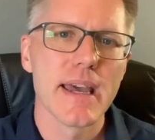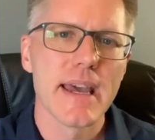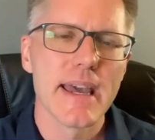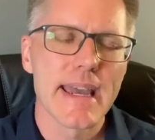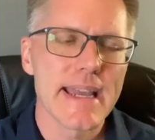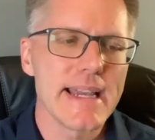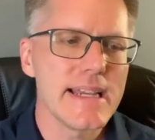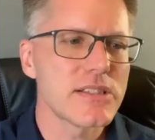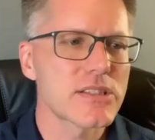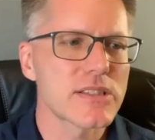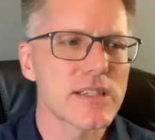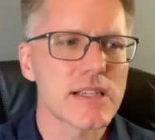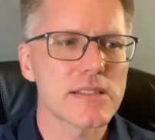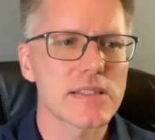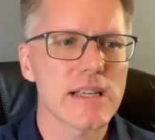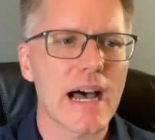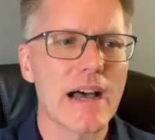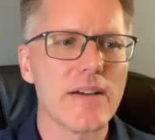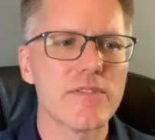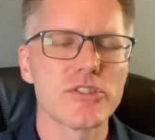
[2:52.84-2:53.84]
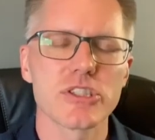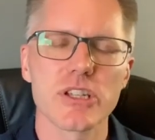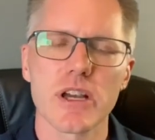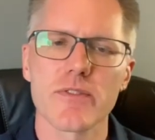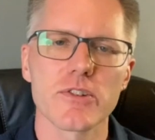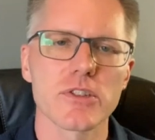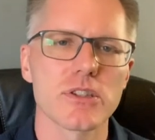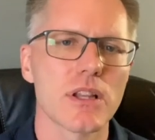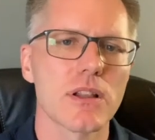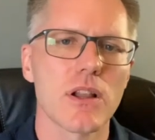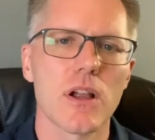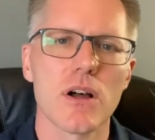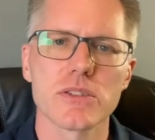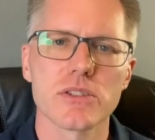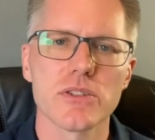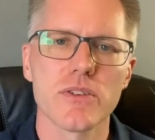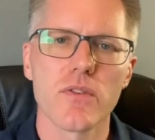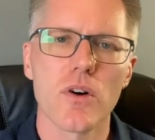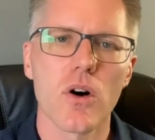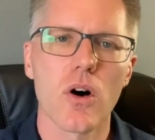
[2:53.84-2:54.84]
He says, I've suffered the loss
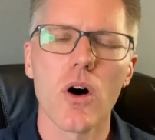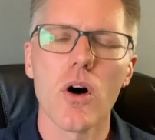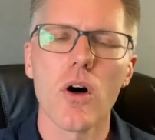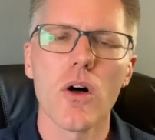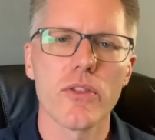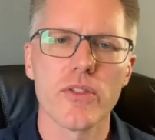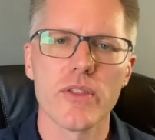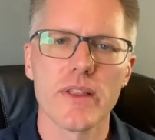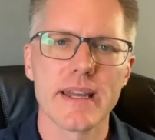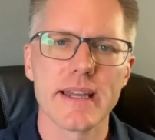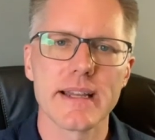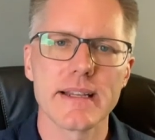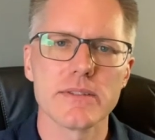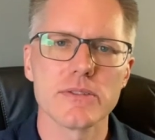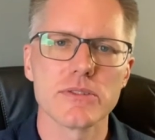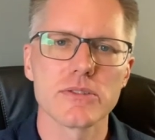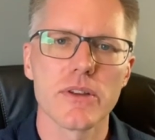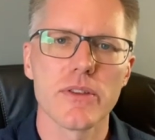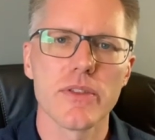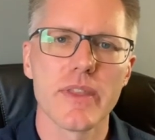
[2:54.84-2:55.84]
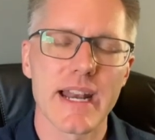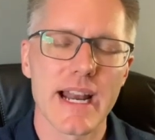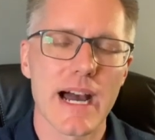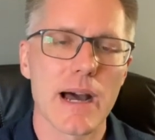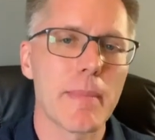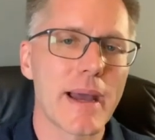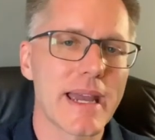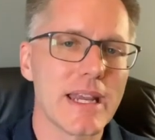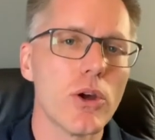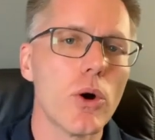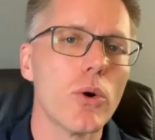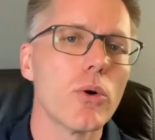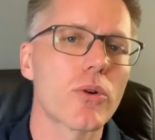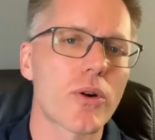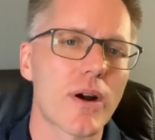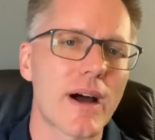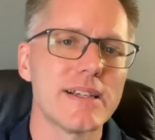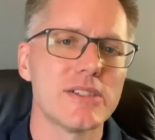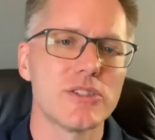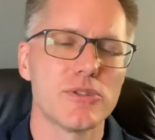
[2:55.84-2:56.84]
of all things that I may know
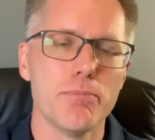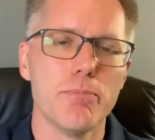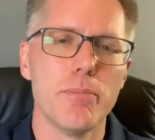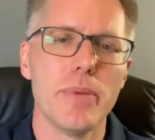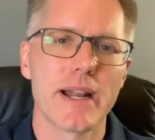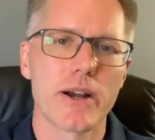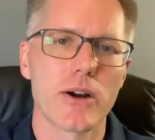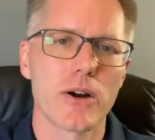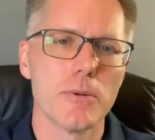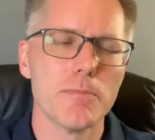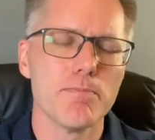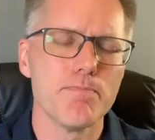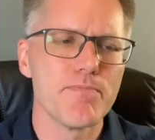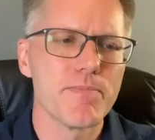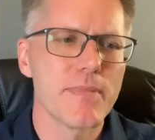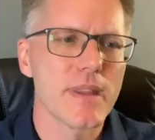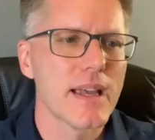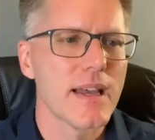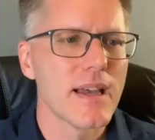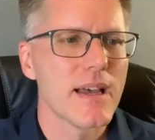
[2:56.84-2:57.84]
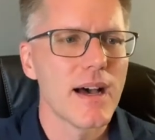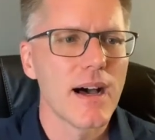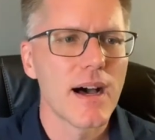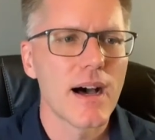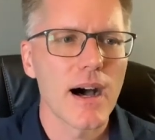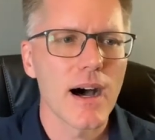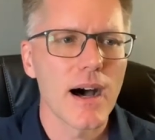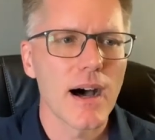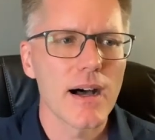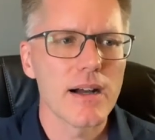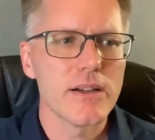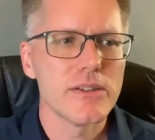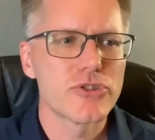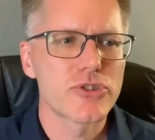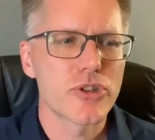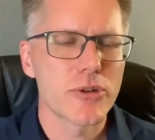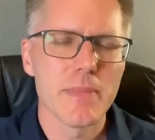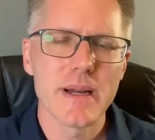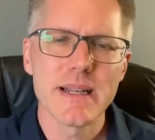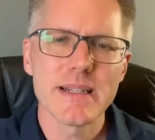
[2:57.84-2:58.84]
Christ better.
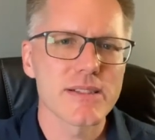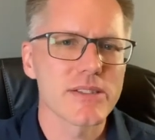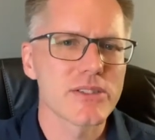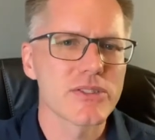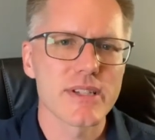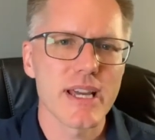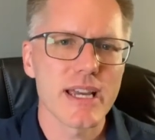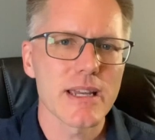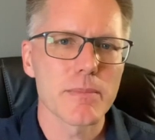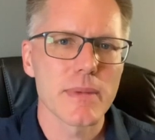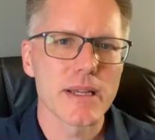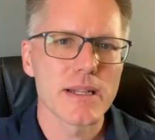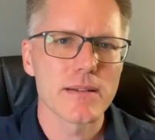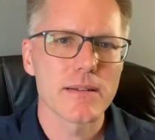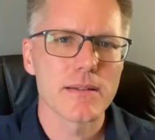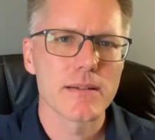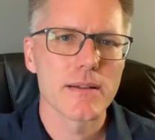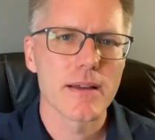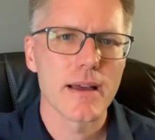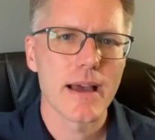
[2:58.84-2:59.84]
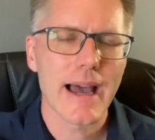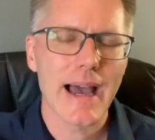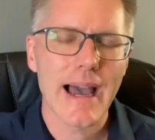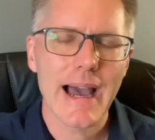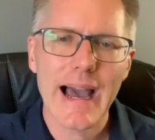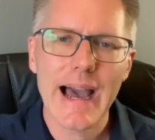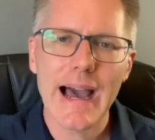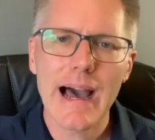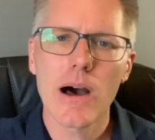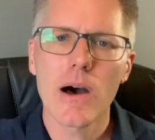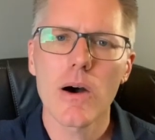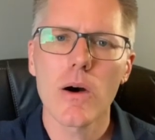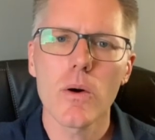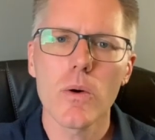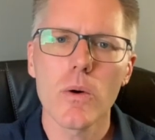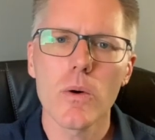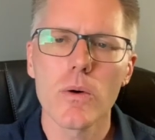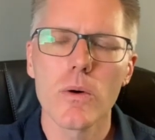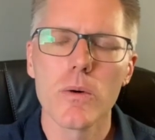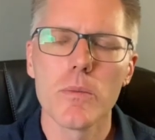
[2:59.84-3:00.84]
Tremendous statement.
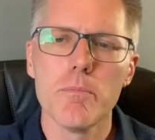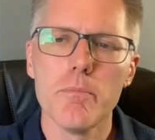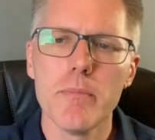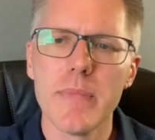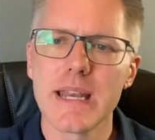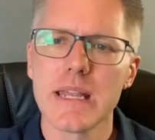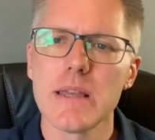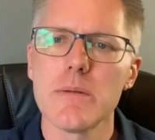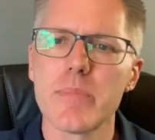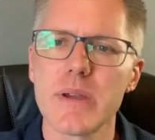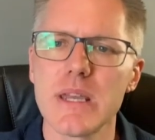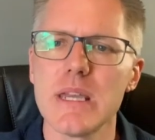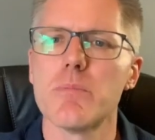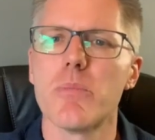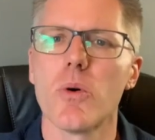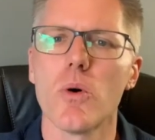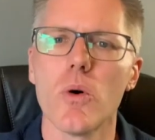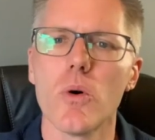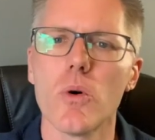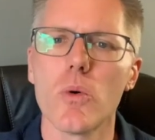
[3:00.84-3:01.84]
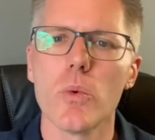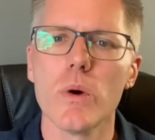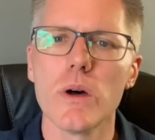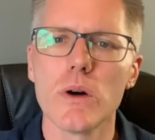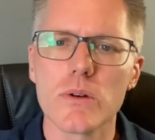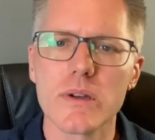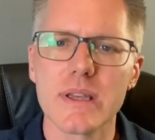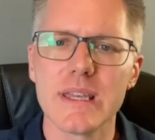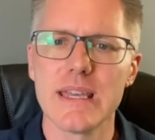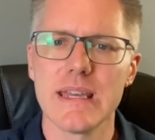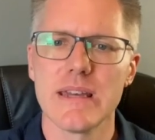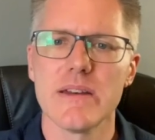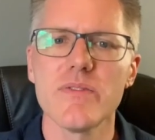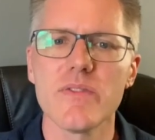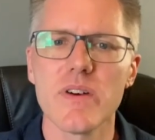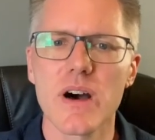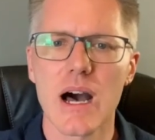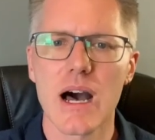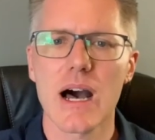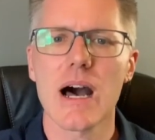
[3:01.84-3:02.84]
How many people will give
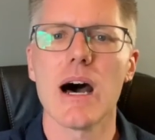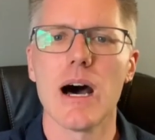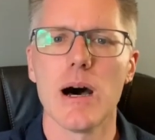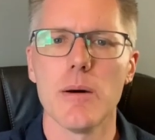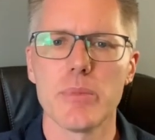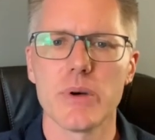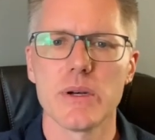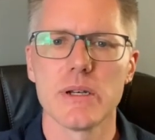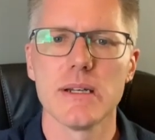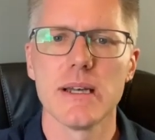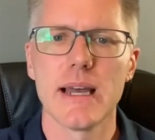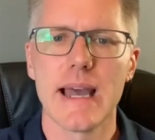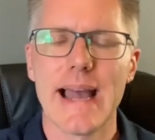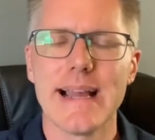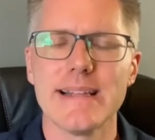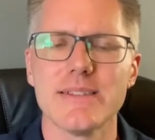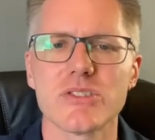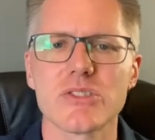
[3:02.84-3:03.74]
up and